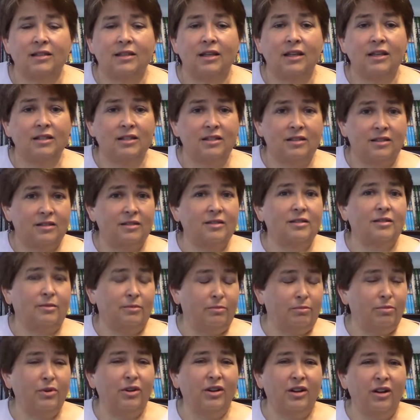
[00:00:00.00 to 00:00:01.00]
That's
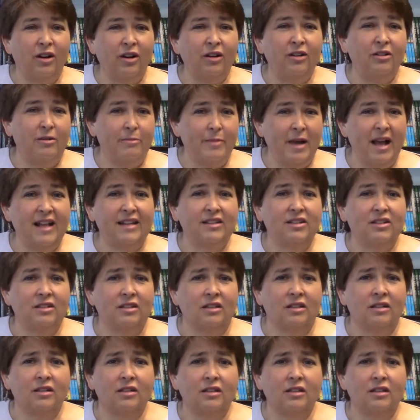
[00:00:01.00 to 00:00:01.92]
pretty hard to imagine.